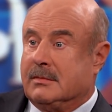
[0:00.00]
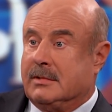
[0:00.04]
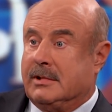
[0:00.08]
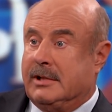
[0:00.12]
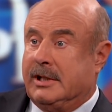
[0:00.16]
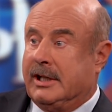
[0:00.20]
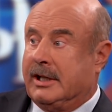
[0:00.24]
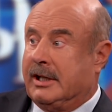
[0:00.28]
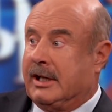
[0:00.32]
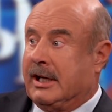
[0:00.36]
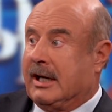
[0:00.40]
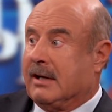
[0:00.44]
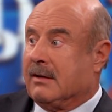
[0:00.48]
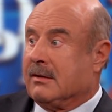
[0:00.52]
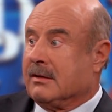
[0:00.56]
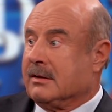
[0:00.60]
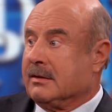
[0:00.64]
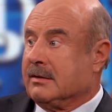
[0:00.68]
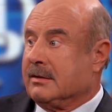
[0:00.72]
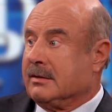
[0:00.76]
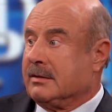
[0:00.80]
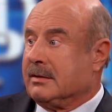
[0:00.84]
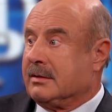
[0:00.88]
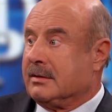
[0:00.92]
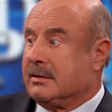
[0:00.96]
10
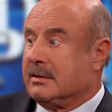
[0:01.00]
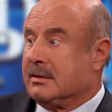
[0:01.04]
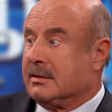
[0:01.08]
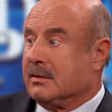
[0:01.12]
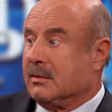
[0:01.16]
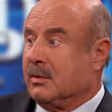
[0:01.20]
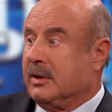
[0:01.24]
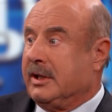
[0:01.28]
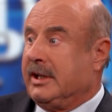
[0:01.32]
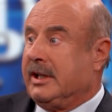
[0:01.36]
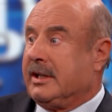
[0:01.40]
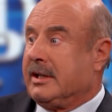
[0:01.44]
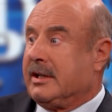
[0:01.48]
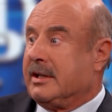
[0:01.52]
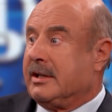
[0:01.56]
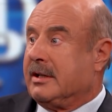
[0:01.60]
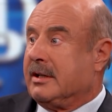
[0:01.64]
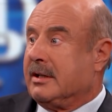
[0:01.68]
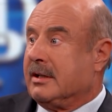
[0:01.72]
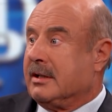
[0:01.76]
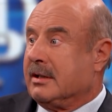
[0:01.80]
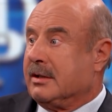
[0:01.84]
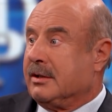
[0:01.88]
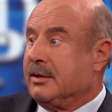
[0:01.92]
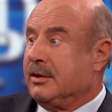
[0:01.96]
hours, a week,
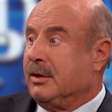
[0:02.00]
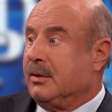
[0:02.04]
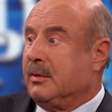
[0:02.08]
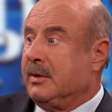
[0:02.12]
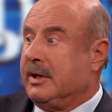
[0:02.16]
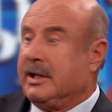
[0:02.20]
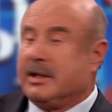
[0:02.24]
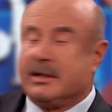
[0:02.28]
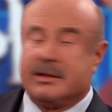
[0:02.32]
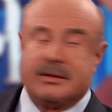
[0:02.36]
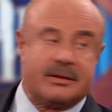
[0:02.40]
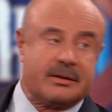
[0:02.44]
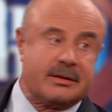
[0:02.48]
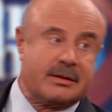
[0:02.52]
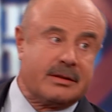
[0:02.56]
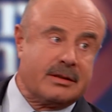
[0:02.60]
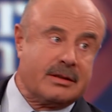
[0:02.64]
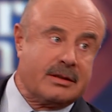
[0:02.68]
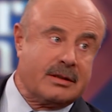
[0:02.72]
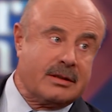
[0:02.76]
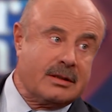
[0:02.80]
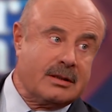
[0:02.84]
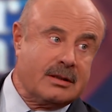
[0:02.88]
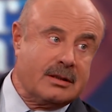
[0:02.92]
2 weeks?